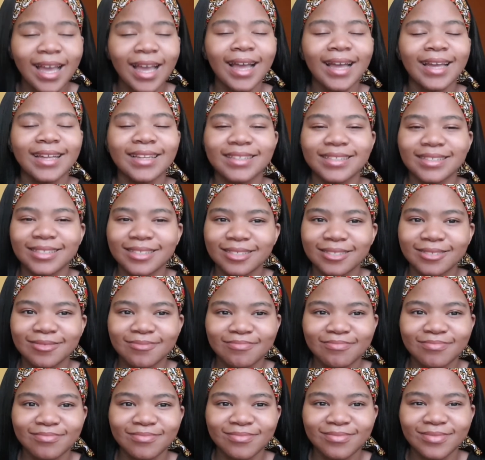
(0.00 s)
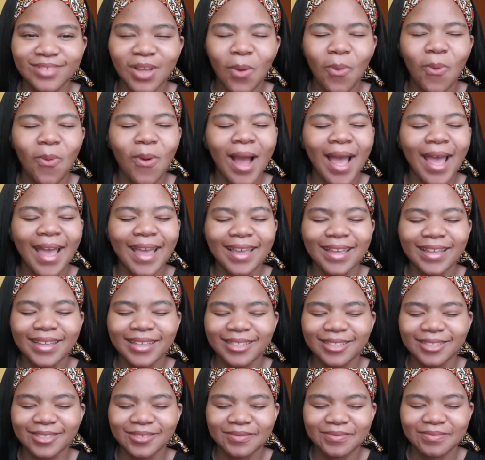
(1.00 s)
and why
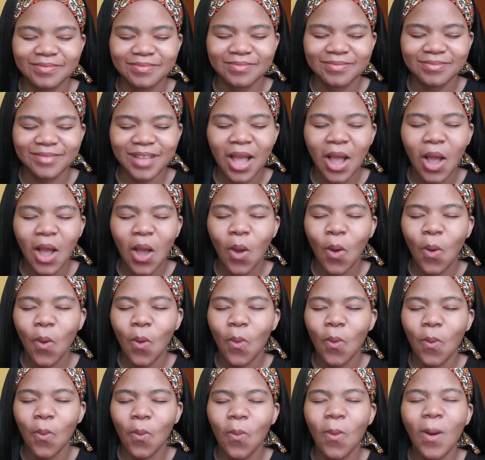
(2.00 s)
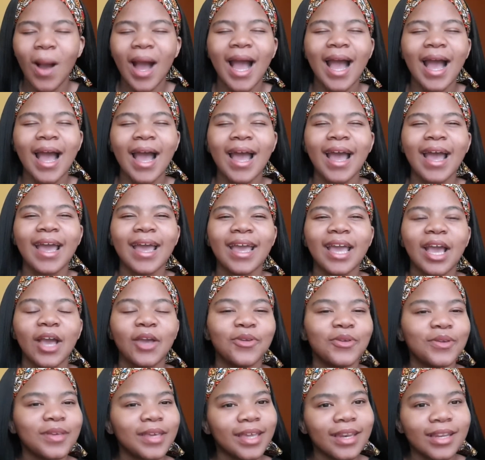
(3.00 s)
why are
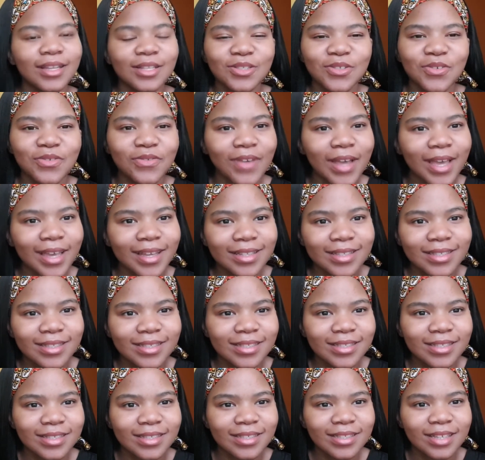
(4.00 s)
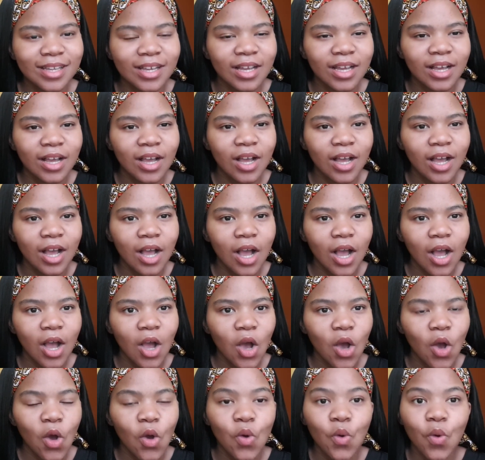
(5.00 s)
you getting into fights
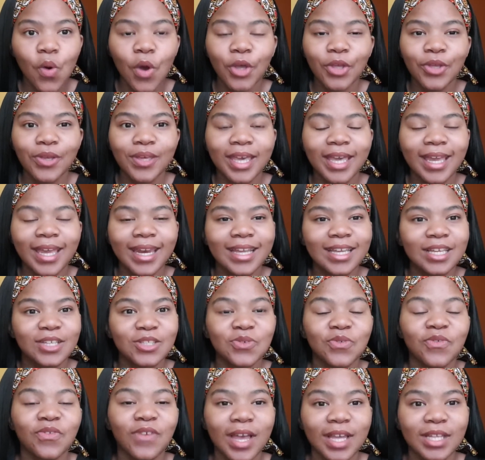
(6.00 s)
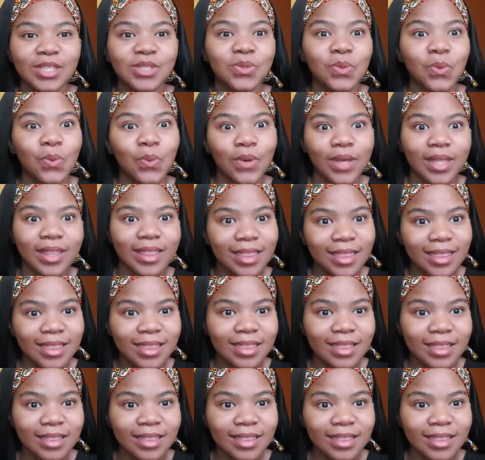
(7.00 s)
who are you getting into fights with